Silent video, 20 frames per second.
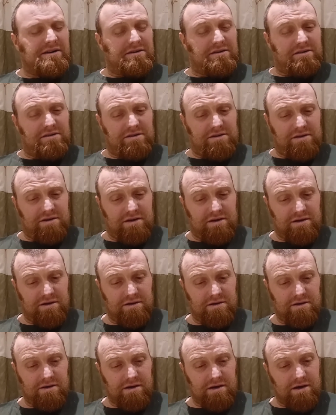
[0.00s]

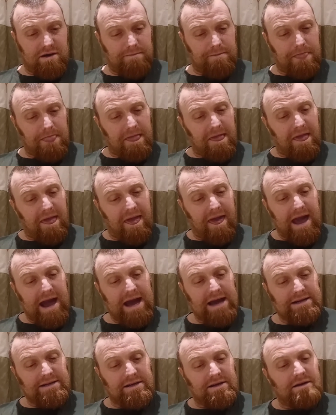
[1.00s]

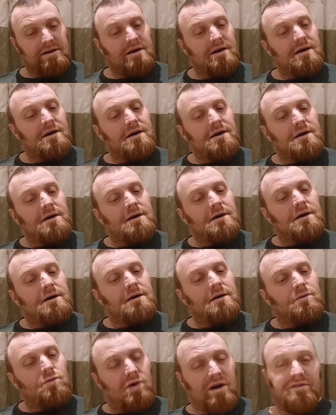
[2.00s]
and
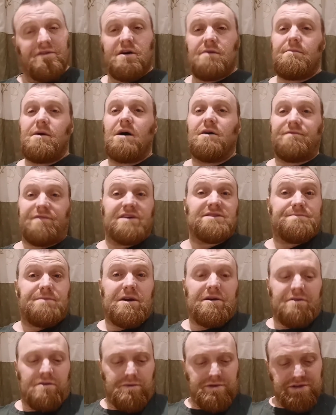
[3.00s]
we'll have a command phase
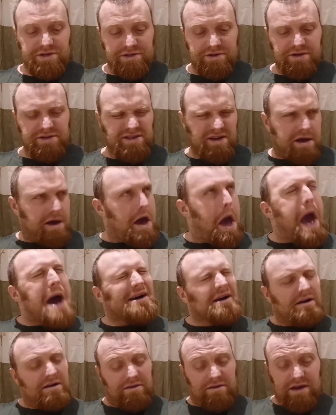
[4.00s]
playthrough, which is nice.
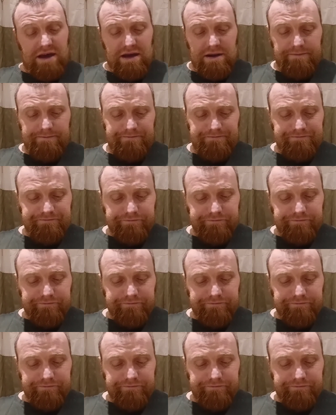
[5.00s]
Then